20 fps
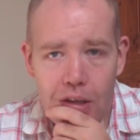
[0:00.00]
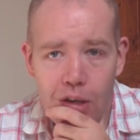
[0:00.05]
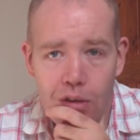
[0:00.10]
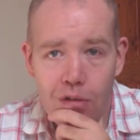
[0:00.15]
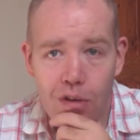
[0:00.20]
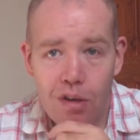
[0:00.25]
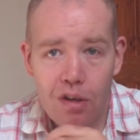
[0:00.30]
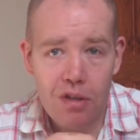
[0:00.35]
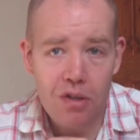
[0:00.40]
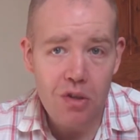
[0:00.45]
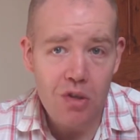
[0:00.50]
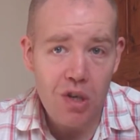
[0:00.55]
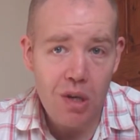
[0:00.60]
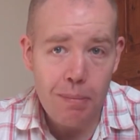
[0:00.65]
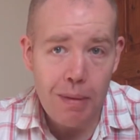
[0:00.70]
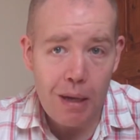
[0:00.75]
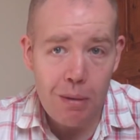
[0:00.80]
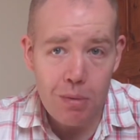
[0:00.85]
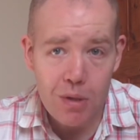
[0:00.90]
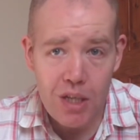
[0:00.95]
only right decision I
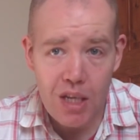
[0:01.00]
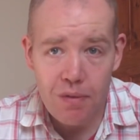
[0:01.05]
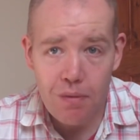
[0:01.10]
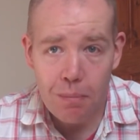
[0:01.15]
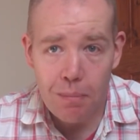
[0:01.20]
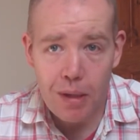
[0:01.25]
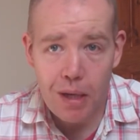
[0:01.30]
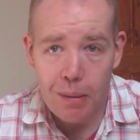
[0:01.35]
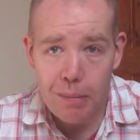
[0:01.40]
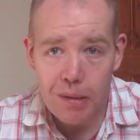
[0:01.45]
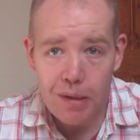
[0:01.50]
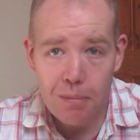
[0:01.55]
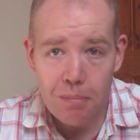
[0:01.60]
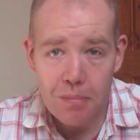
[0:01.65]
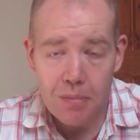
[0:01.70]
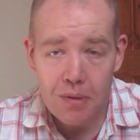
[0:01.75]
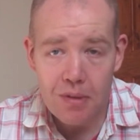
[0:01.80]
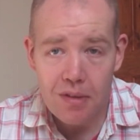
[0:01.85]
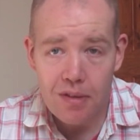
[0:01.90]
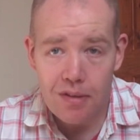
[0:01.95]
made was leaving
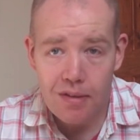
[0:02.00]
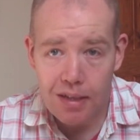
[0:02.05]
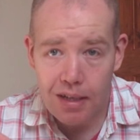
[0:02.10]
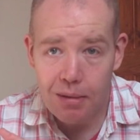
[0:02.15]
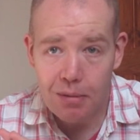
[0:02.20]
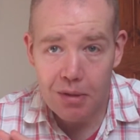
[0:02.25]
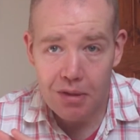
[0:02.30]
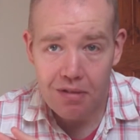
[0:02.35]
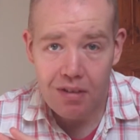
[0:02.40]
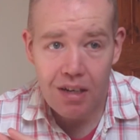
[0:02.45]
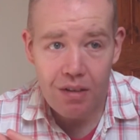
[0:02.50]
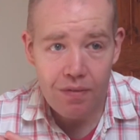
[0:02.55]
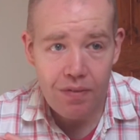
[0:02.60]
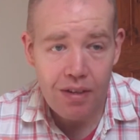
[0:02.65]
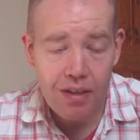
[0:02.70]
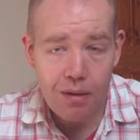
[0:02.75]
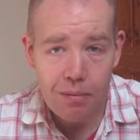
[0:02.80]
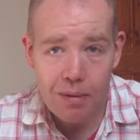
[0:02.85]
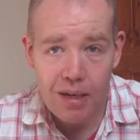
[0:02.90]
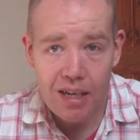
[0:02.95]
Birmingham, so that was a great
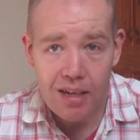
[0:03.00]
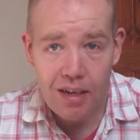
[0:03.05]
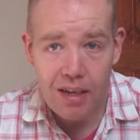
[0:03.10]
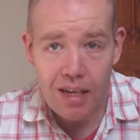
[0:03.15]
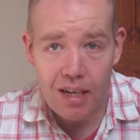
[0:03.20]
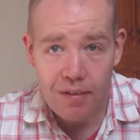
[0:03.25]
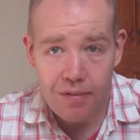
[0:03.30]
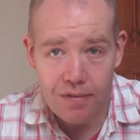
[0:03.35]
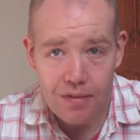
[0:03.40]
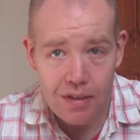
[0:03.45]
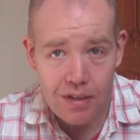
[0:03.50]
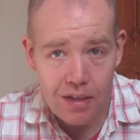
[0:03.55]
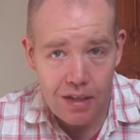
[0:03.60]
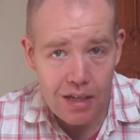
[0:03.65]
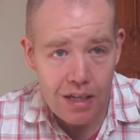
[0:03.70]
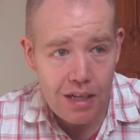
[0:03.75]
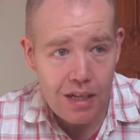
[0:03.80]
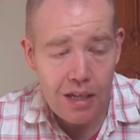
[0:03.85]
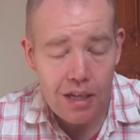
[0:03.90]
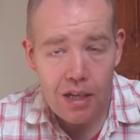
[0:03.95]
thing. I'm glad I left and
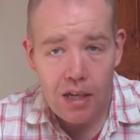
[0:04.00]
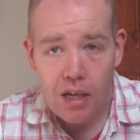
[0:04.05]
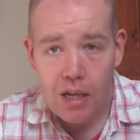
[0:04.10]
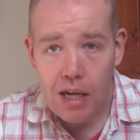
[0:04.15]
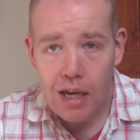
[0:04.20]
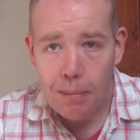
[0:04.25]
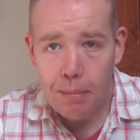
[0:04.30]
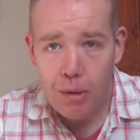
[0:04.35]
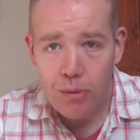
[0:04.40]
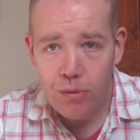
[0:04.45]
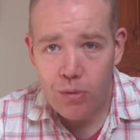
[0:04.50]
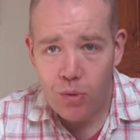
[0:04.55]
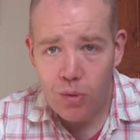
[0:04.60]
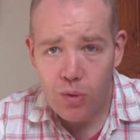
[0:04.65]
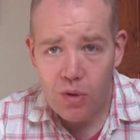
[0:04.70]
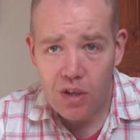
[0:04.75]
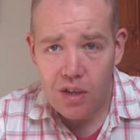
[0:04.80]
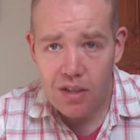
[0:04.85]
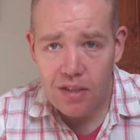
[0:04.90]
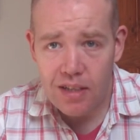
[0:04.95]
I moved to a
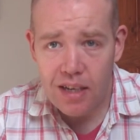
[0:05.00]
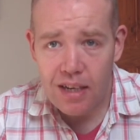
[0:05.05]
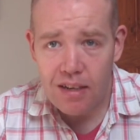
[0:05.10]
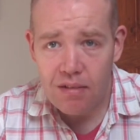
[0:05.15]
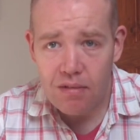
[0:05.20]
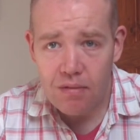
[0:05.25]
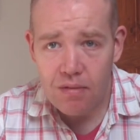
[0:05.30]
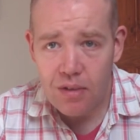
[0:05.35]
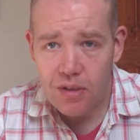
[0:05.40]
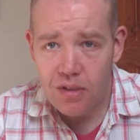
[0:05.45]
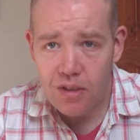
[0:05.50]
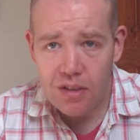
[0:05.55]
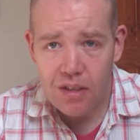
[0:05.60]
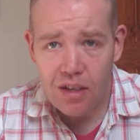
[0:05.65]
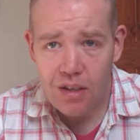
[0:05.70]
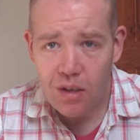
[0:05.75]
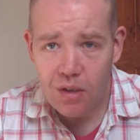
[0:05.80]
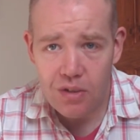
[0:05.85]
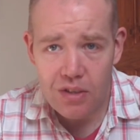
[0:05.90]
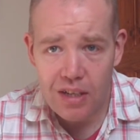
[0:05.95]
quiet town because I
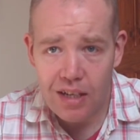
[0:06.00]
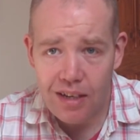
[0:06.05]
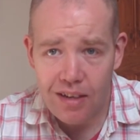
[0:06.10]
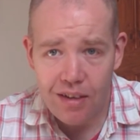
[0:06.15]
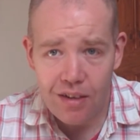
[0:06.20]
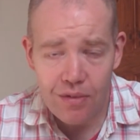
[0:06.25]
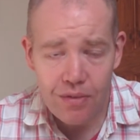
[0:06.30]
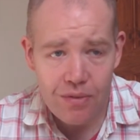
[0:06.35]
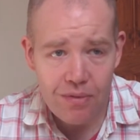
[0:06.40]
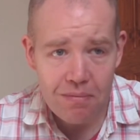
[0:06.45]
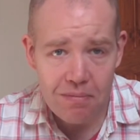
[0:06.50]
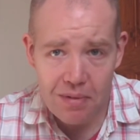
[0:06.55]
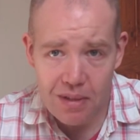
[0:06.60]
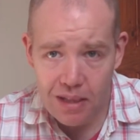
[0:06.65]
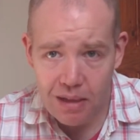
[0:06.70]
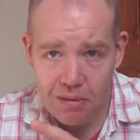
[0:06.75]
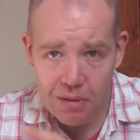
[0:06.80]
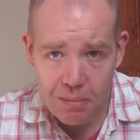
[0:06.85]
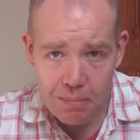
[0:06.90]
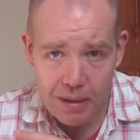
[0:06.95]
don't like city life,
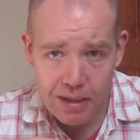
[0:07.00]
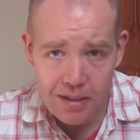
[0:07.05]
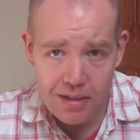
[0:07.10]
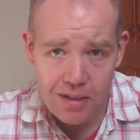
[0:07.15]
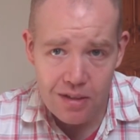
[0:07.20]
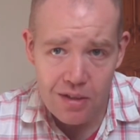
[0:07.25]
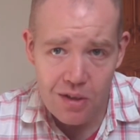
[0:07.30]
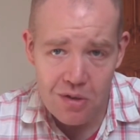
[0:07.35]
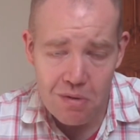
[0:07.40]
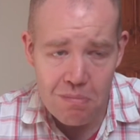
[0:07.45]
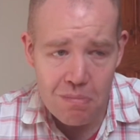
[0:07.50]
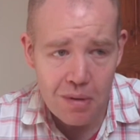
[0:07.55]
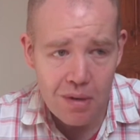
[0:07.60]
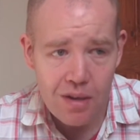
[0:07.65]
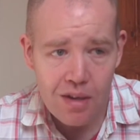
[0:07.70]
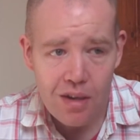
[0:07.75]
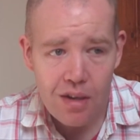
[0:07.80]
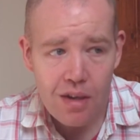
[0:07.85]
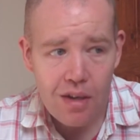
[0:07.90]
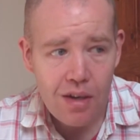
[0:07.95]
so that was the best decision.
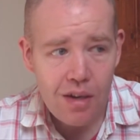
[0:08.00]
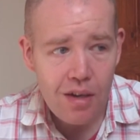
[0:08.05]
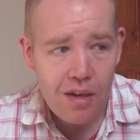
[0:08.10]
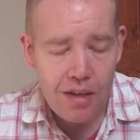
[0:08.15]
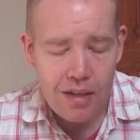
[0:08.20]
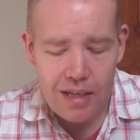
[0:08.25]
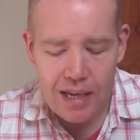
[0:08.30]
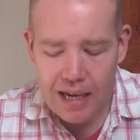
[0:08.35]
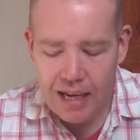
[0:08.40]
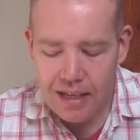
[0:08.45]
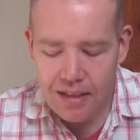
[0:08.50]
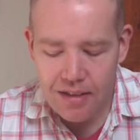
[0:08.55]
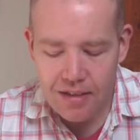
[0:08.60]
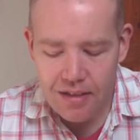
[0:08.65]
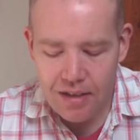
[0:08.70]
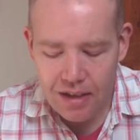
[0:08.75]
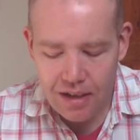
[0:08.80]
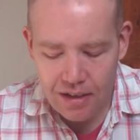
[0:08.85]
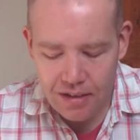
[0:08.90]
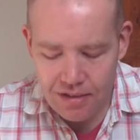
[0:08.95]
But yeah,
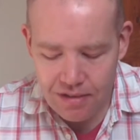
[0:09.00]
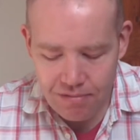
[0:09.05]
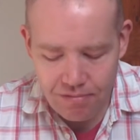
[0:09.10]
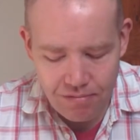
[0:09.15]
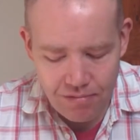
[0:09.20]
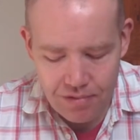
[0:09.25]
I